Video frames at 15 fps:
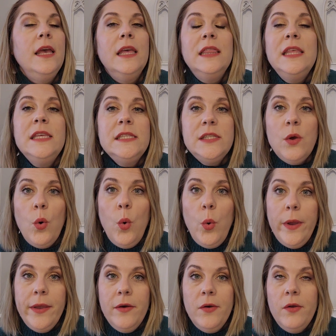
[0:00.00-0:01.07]
This
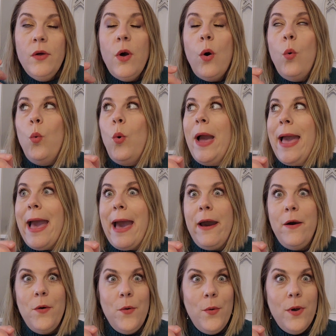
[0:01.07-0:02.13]
oil,
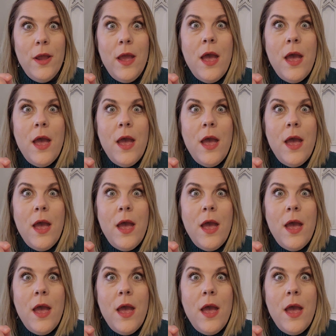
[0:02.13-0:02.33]
wow.